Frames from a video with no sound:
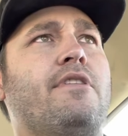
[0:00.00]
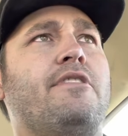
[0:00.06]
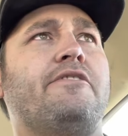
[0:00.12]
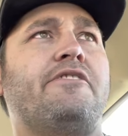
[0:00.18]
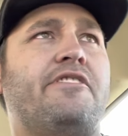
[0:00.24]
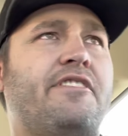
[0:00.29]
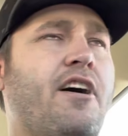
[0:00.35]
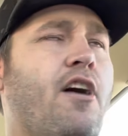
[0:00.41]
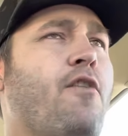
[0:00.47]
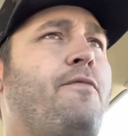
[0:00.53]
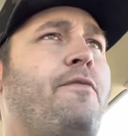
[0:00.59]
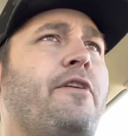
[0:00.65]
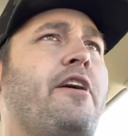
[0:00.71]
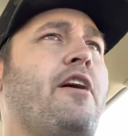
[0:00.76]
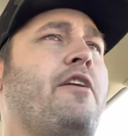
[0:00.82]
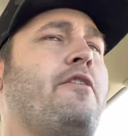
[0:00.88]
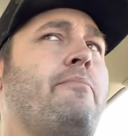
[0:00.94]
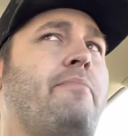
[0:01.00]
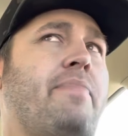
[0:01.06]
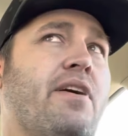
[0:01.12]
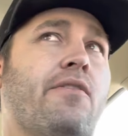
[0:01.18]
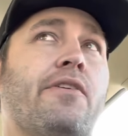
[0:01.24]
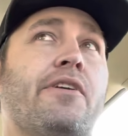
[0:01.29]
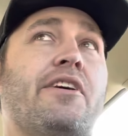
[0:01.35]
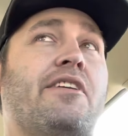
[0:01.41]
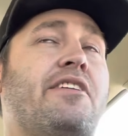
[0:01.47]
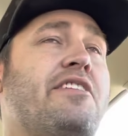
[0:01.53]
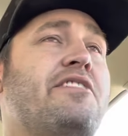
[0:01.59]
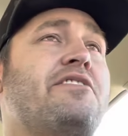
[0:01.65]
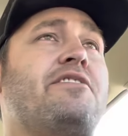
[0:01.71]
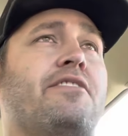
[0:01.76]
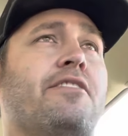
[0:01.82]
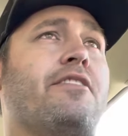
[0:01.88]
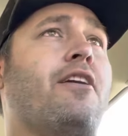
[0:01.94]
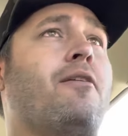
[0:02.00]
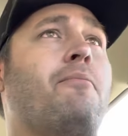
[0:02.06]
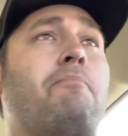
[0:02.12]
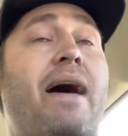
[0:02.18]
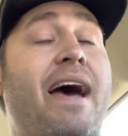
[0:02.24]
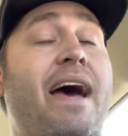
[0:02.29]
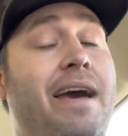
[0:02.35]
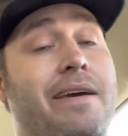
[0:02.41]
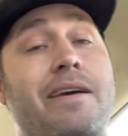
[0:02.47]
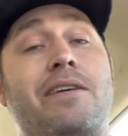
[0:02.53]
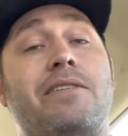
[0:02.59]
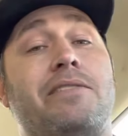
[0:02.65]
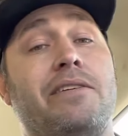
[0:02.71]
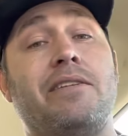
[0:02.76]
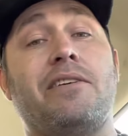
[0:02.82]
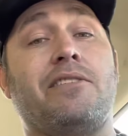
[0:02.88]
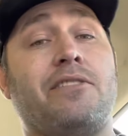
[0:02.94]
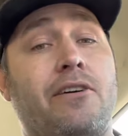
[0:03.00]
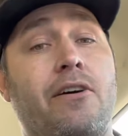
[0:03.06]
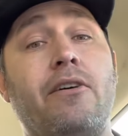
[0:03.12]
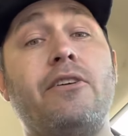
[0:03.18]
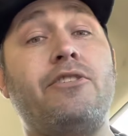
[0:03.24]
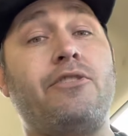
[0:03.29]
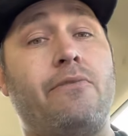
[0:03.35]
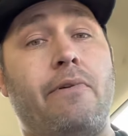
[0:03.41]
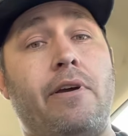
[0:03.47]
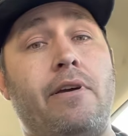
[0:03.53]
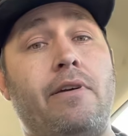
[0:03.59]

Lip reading: Self-accountability needs to come back into this country.